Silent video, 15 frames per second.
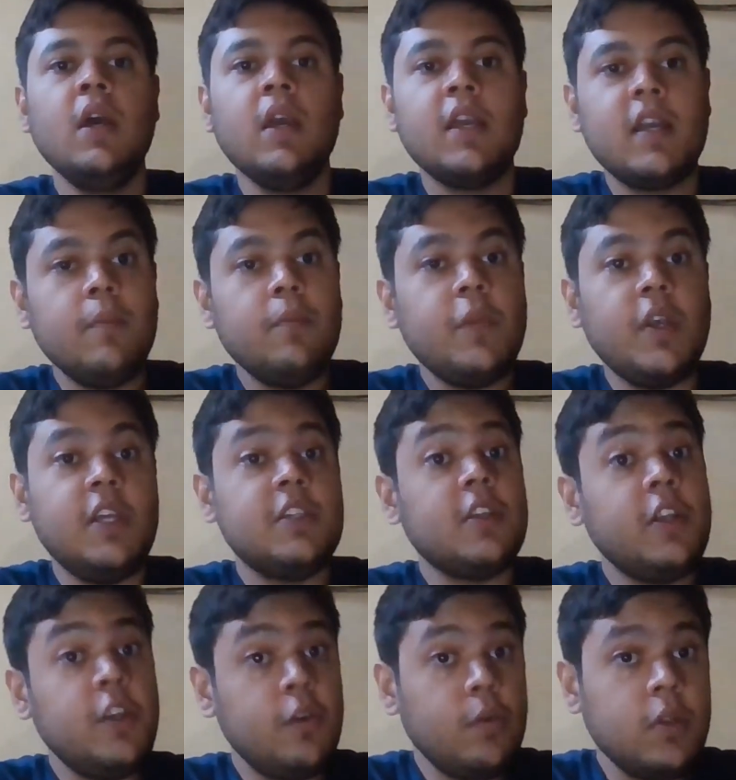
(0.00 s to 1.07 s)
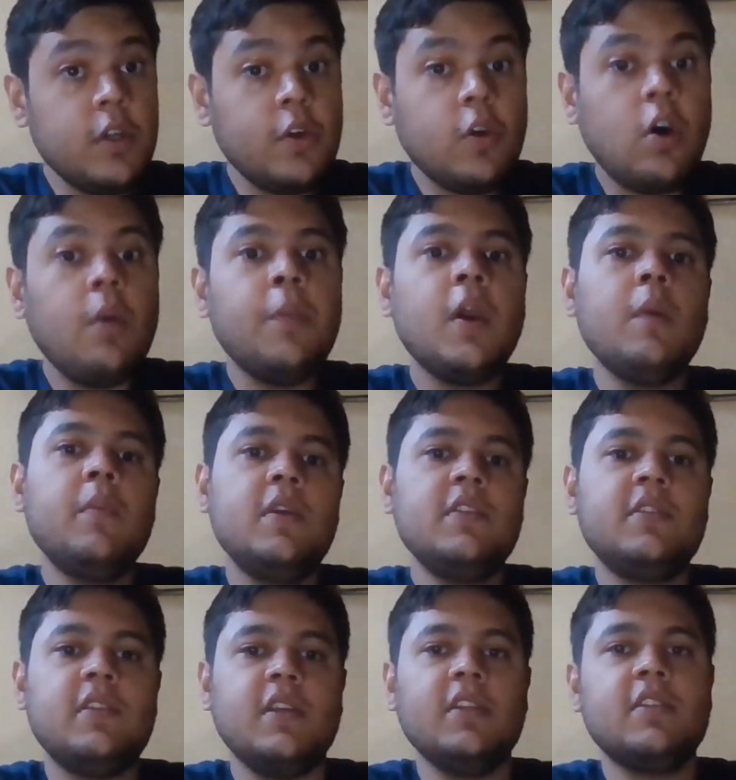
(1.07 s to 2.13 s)
companies, into the top
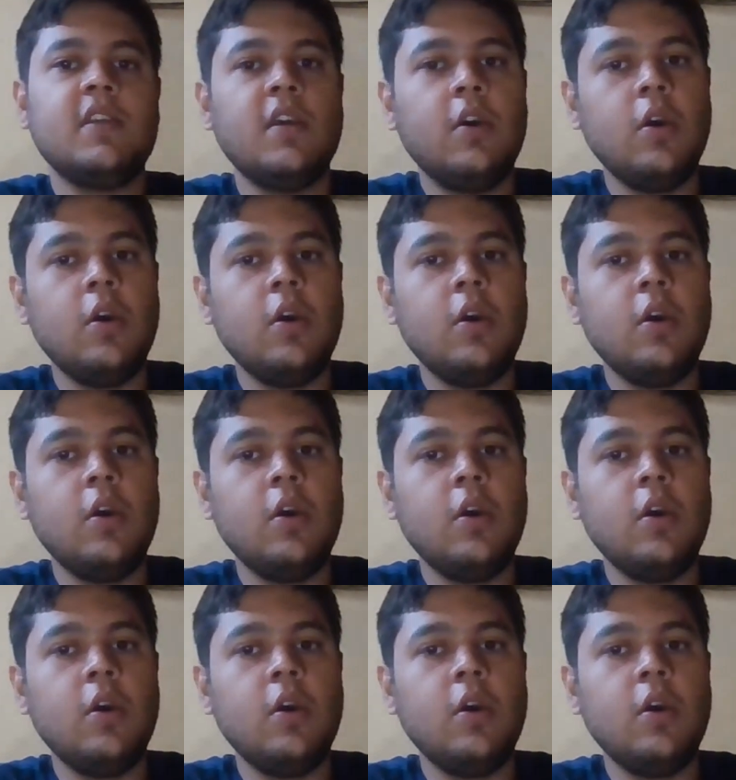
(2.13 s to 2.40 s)
MNCs,